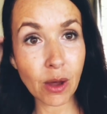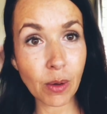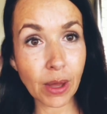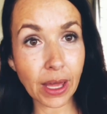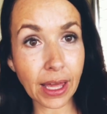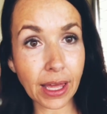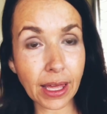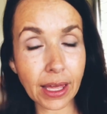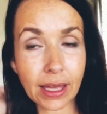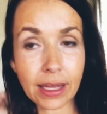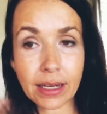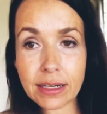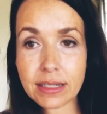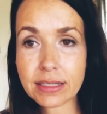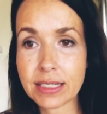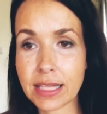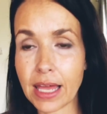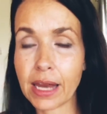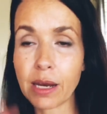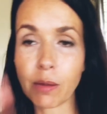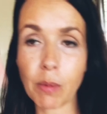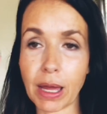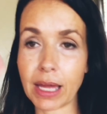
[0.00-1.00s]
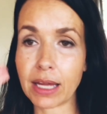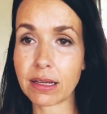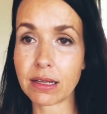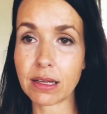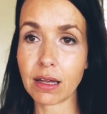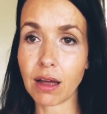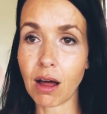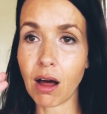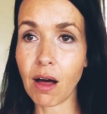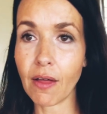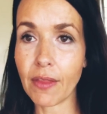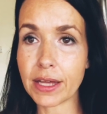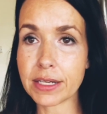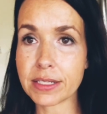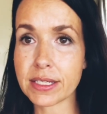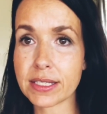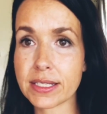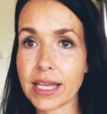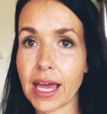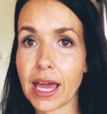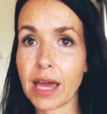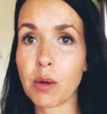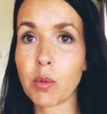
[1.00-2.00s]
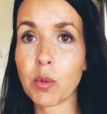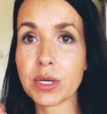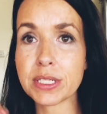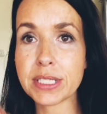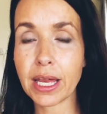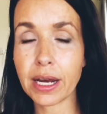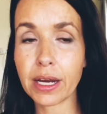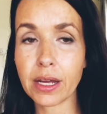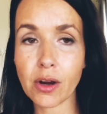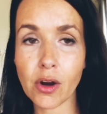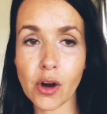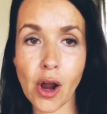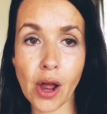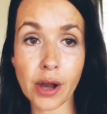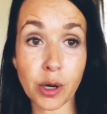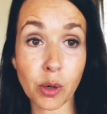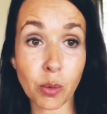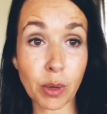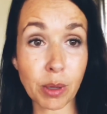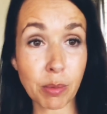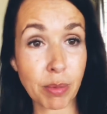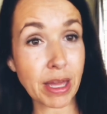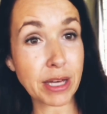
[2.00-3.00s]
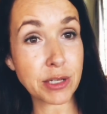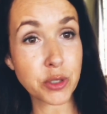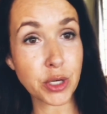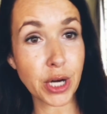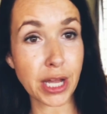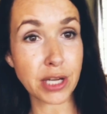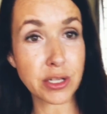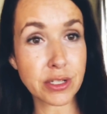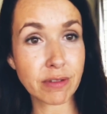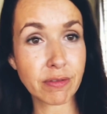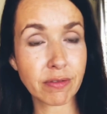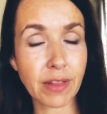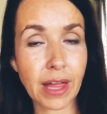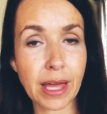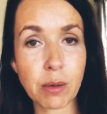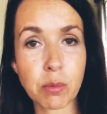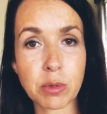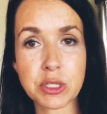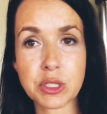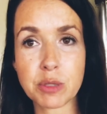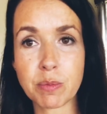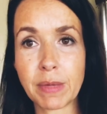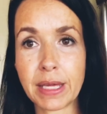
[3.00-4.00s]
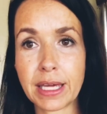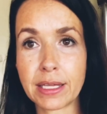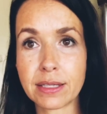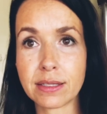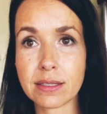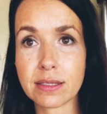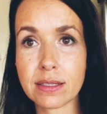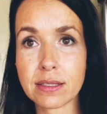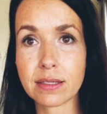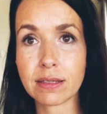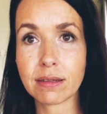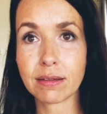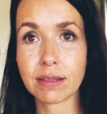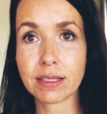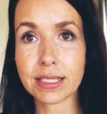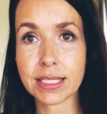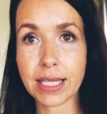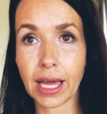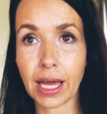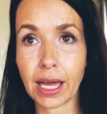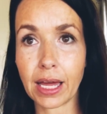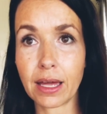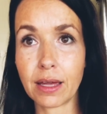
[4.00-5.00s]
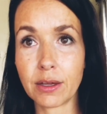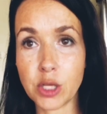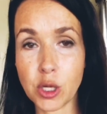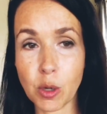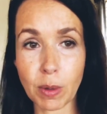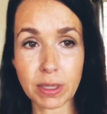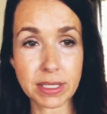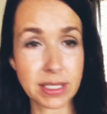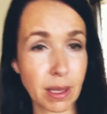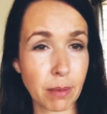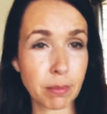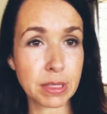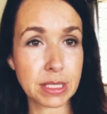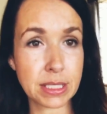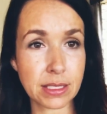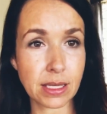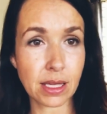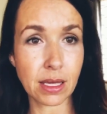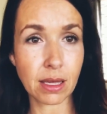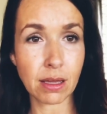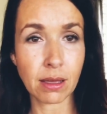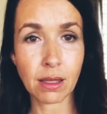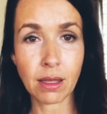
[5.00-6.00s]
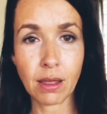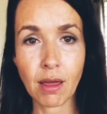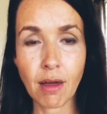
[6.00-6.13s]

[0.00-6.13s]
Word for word: And anyway, all that to say, we're sending her on a repatriation flight, which means it's like a US Embassy